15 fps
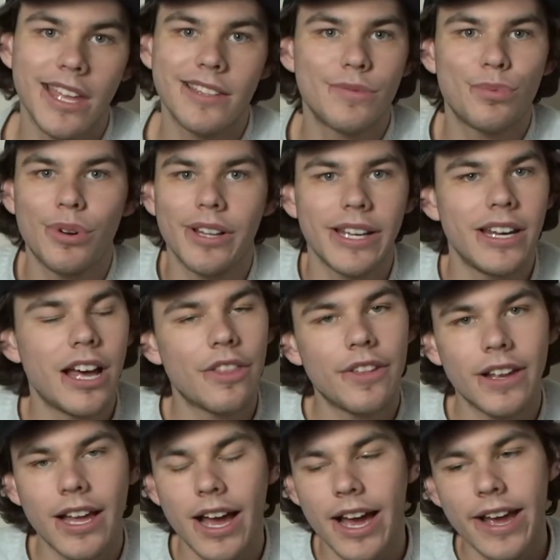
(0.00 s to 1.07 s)
really
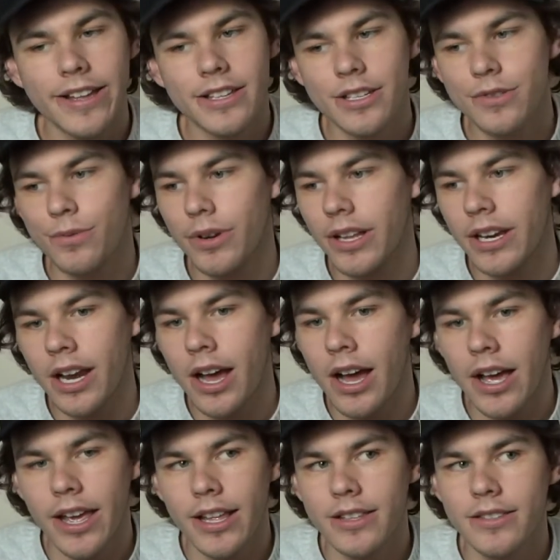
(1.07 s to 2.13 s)
nothing, guys. It's really
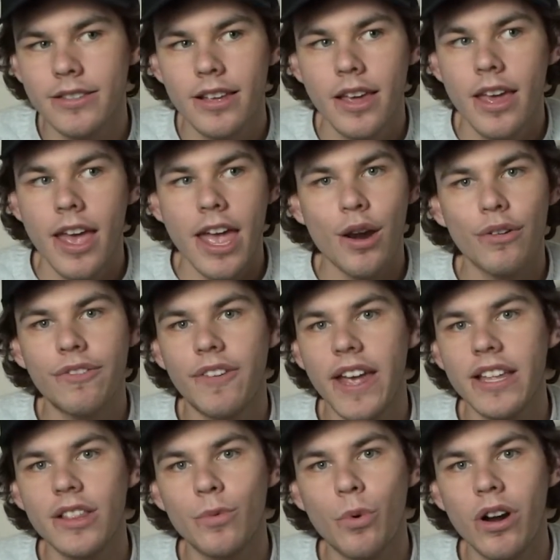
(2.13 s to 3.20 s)
not. It'll
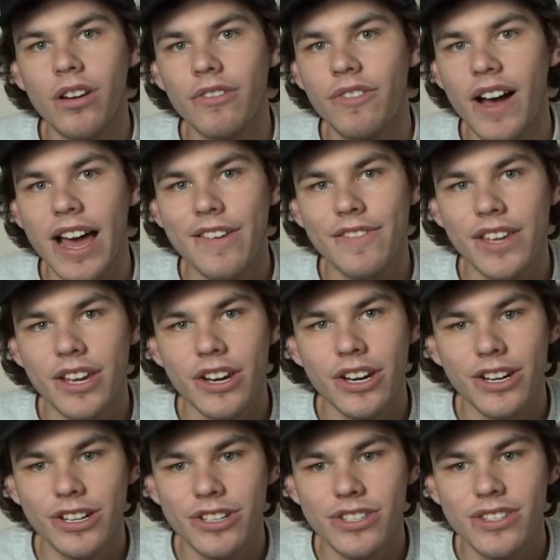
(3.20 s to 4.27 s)
fade to 1 in 5
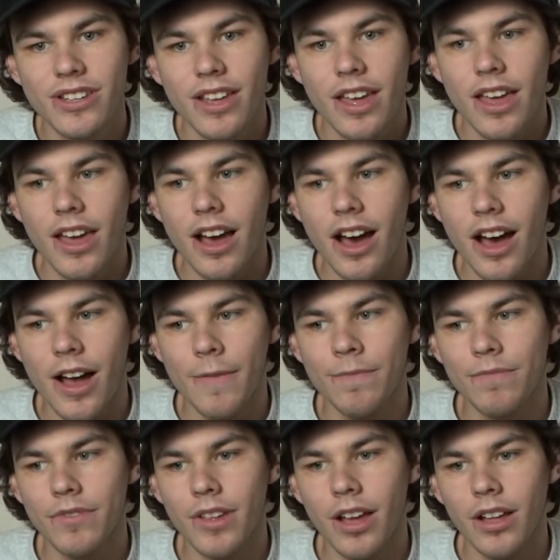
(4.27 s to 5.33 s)
years.
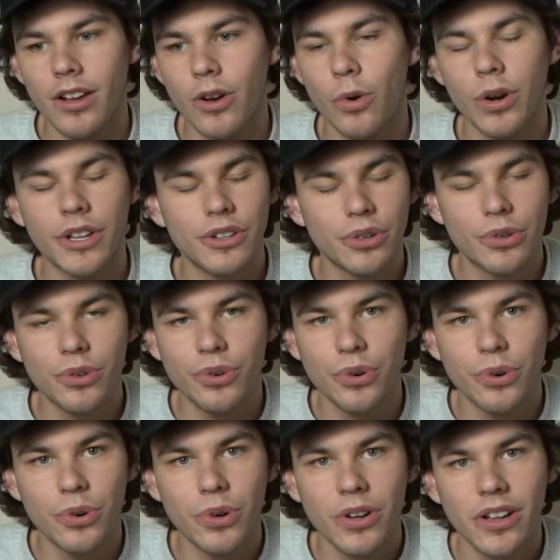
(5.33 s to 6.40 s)
According to
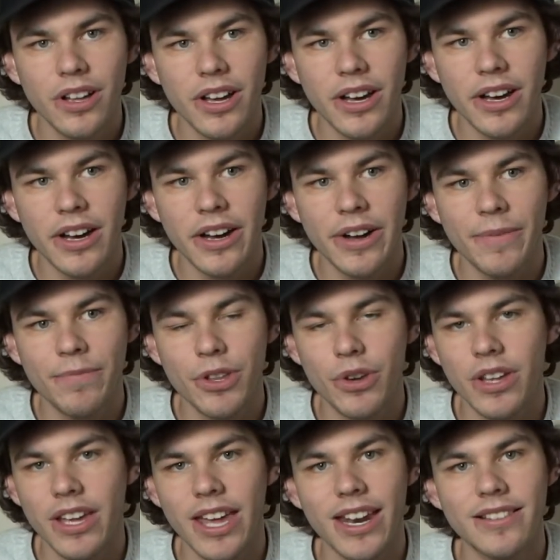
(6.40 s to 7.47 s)
Google, you
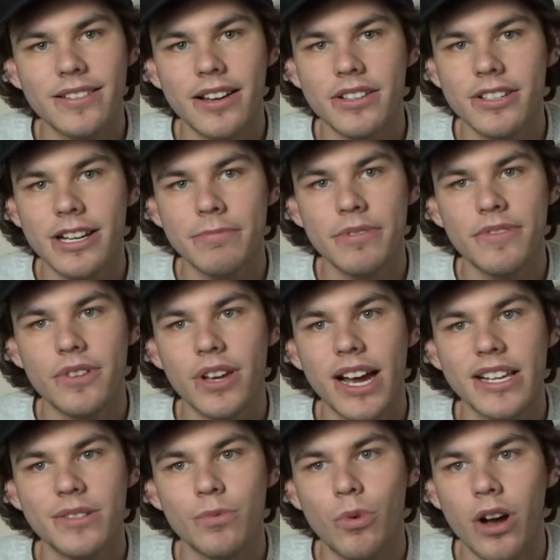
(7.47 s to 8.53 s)
can get it touched up if you
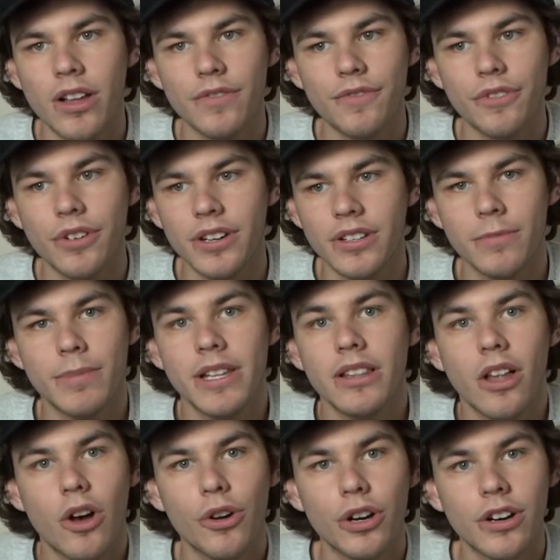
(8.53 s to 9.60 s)
guys want for it to be
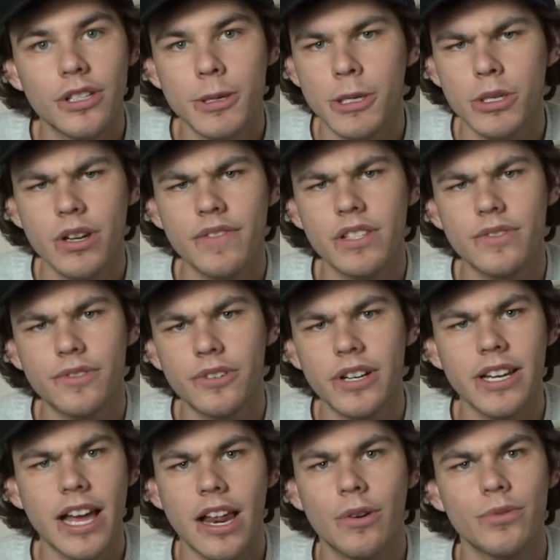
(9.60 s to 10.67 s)
longer, especially if it's
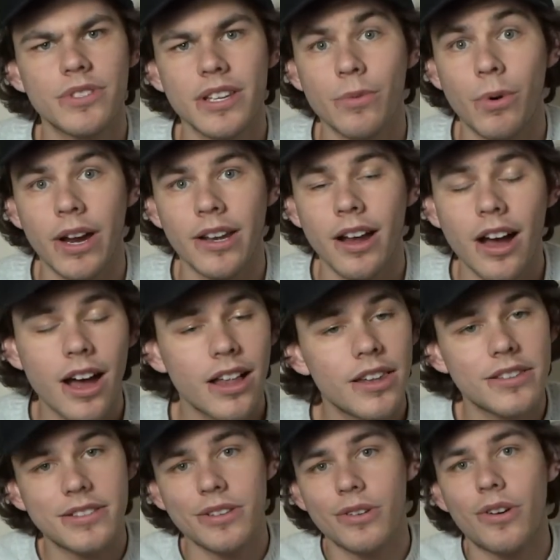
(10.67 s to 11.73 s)
free. I don't see why not,
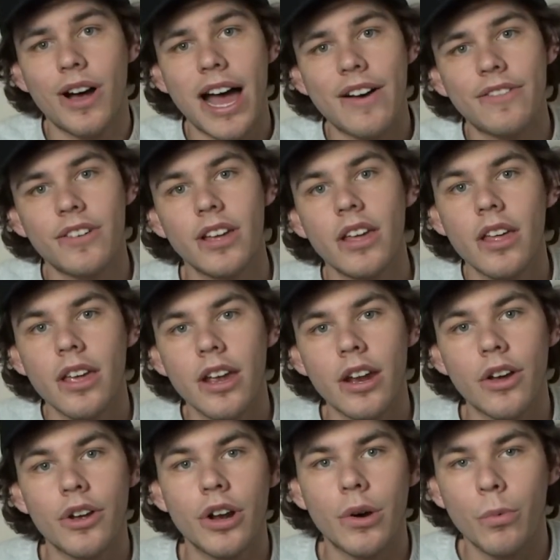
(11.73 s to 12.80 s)
unless you don't have, you
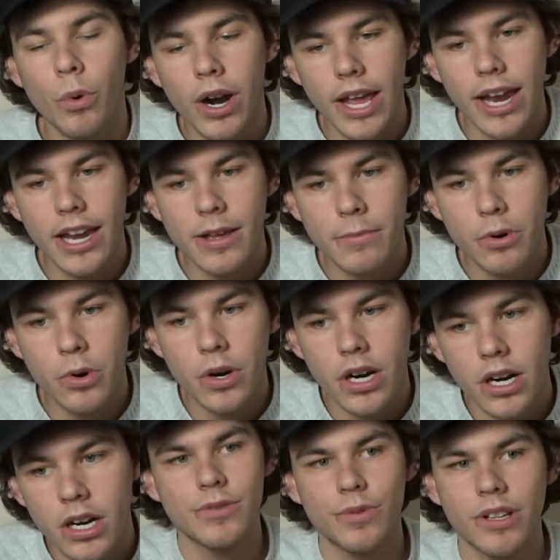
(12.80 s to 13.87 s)
don't want it anymore.
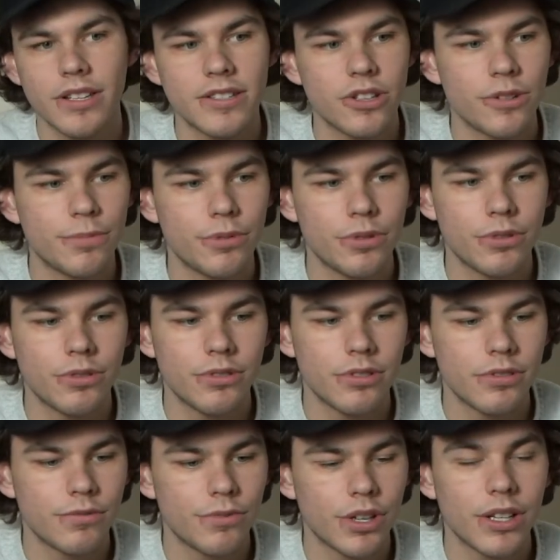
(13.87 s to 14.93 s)
It's really simple,
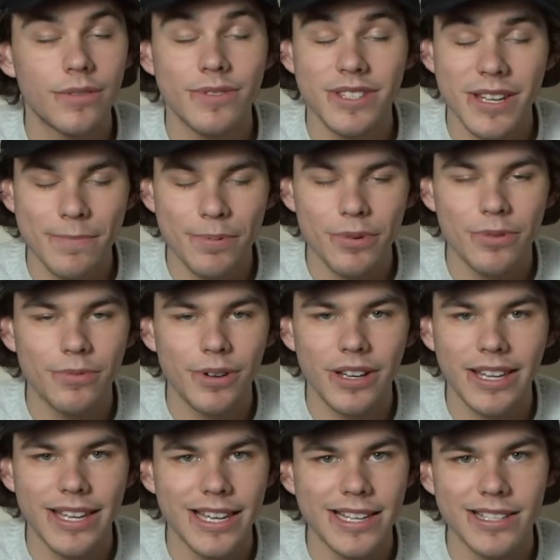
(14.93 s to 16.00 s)

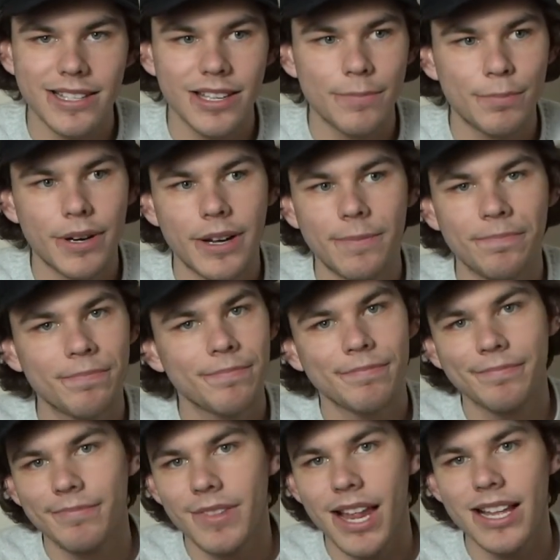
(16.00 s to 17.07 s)
really easy. But
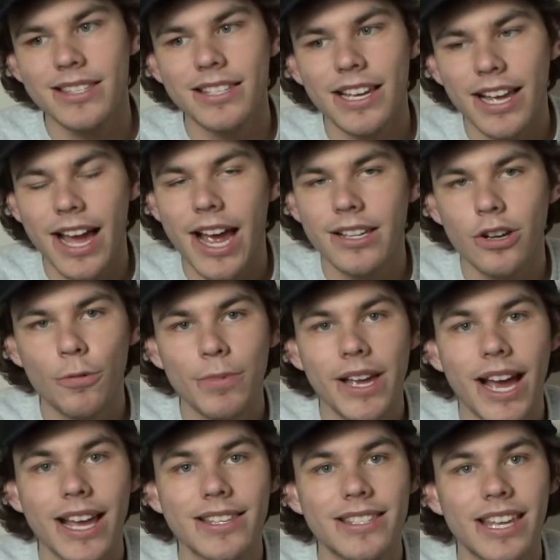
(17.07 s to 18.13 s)
that's it, guys. Hope you
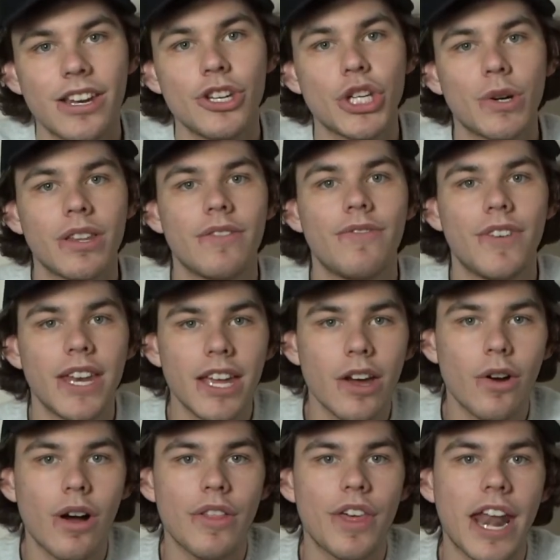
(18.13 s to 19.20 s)
guys did enjoy the
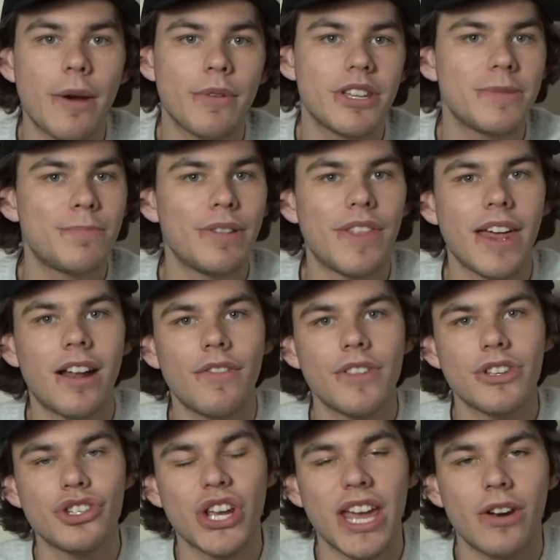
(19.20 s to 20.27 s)
video. I thought I would just put that on
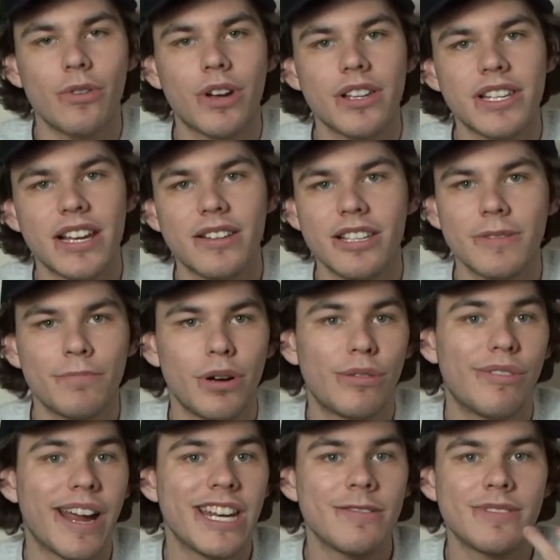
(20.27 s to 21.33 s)
this channel because I just put
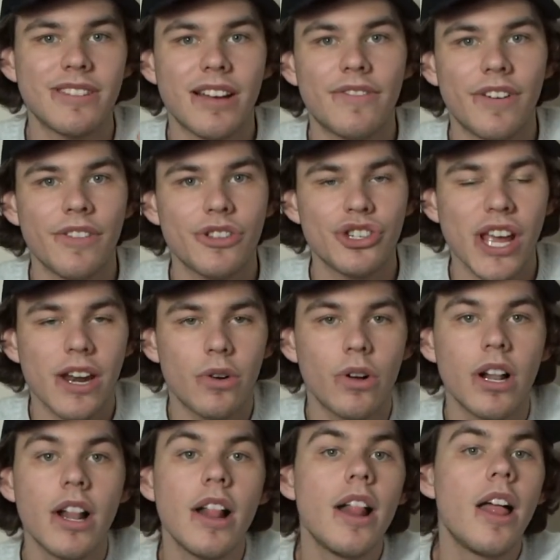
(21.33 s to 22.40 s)
random stuff on this channel.
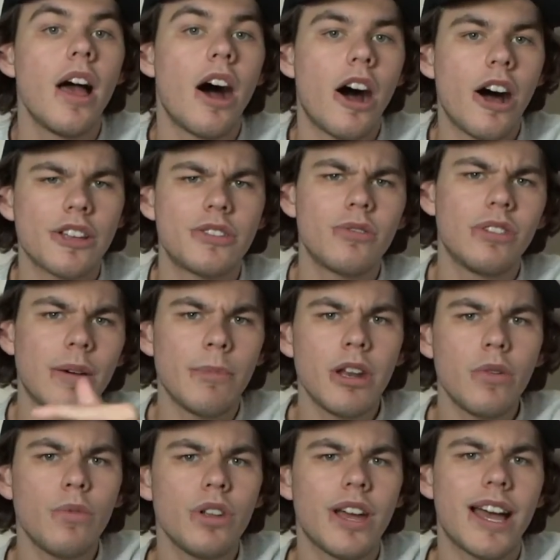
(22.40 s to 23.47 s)
Also, let me
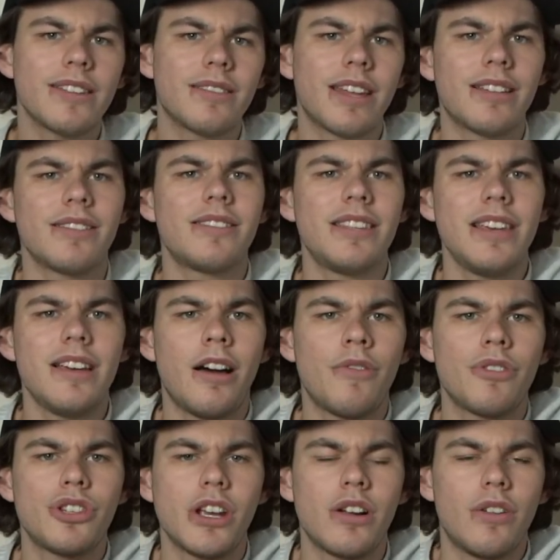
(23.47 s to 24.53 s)
know what you guys would like to see on the
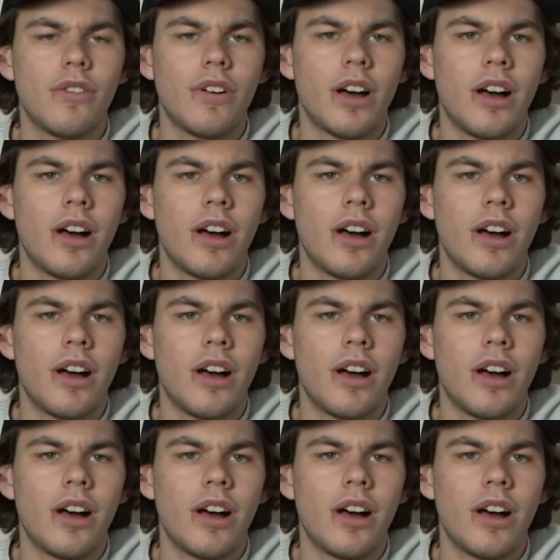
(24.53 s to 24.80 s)
channel.